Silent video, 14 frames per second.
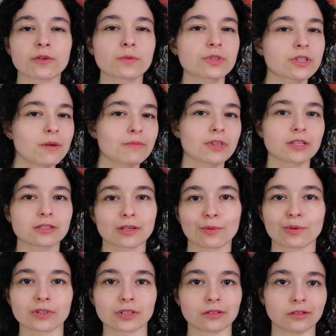There were some things that
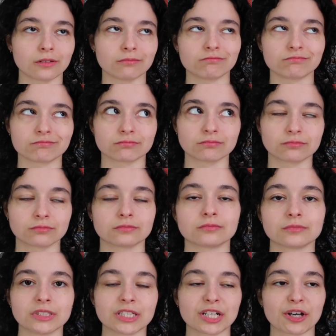were a little
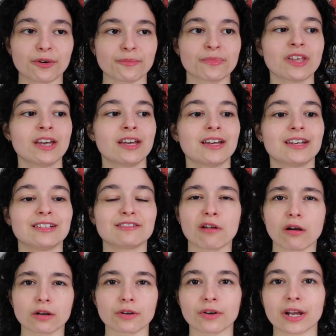you know,
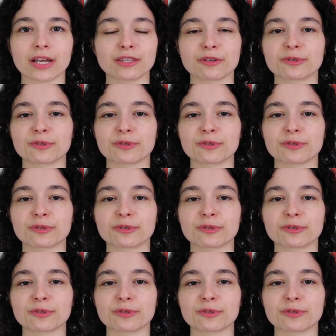not great.